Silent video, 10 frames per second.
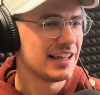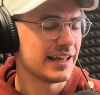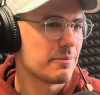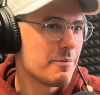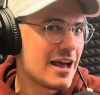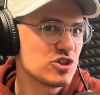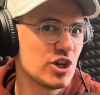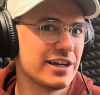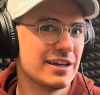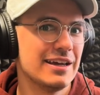Like I'm
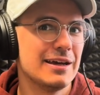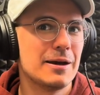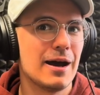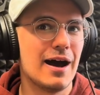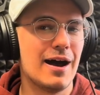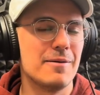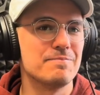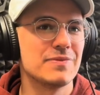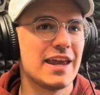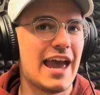imagining
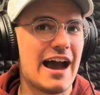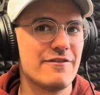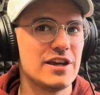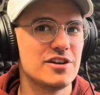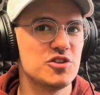having